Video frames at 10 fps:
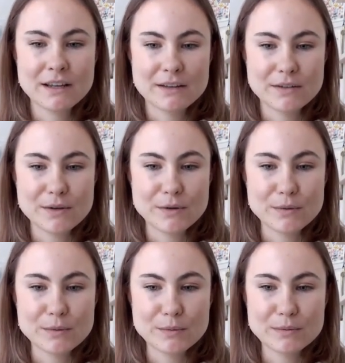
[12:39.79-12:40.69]

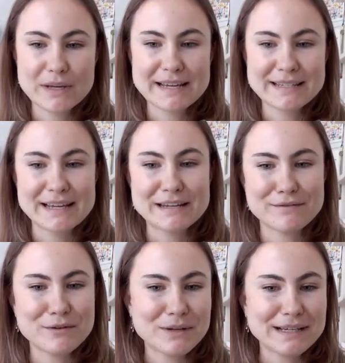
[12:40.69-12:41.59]
So like I said,
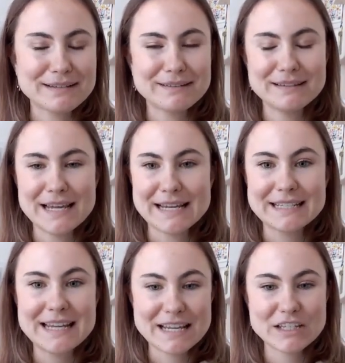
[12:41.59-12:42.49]
if you need like a
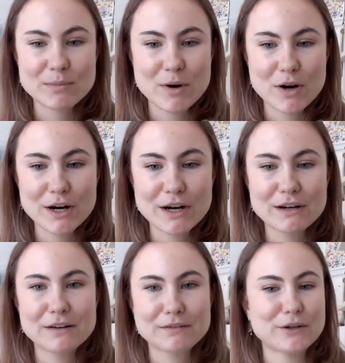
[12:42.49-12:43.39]
test part,
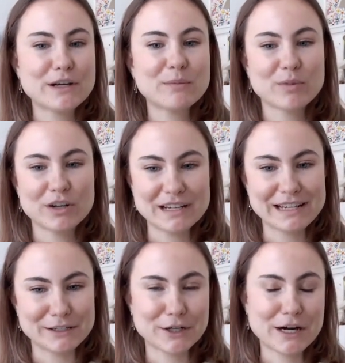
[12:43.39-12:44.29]
3D printing
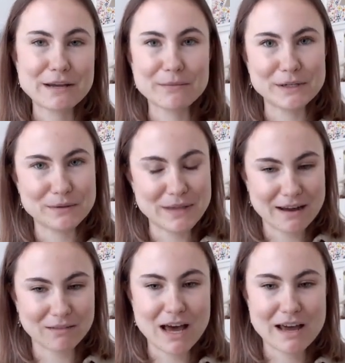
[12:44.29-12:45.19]
is great. We do that
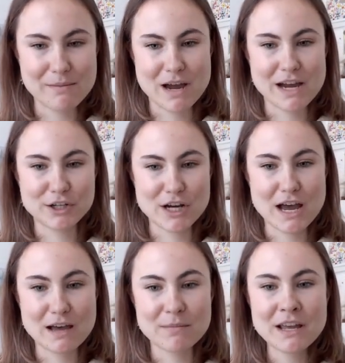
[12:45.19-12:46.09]
a lot at my
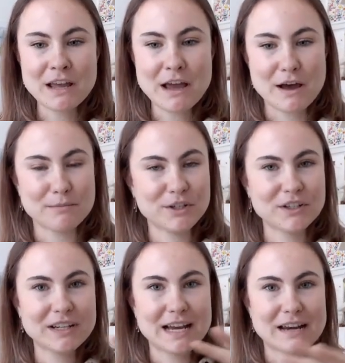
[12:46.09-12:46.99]
job, just
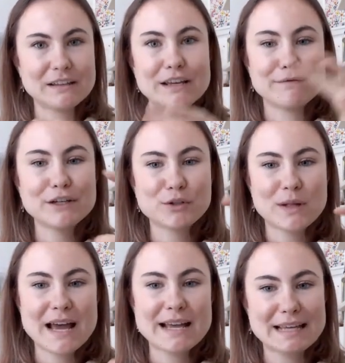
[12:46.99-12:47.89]
to kind of like
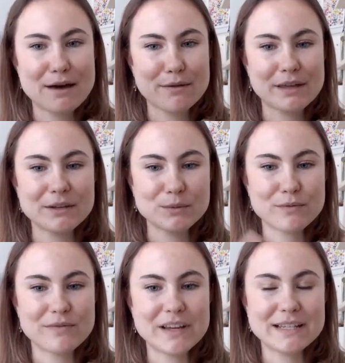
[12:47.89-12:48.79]
visualize how things will
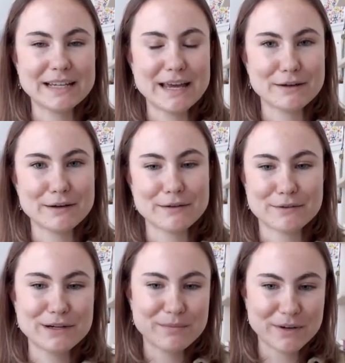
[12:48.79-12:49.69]
fit together.
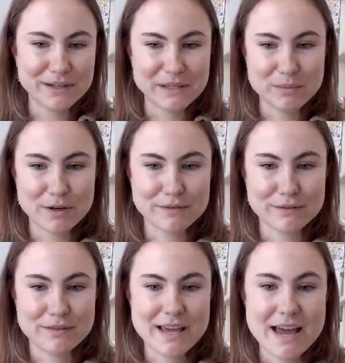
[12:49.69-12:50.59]
3D printing is perfect
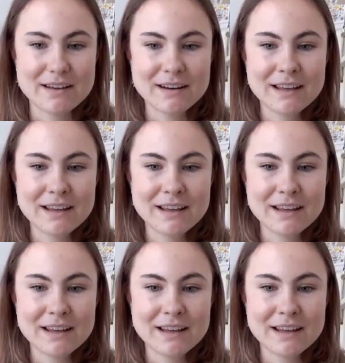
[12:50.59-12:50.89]
for that.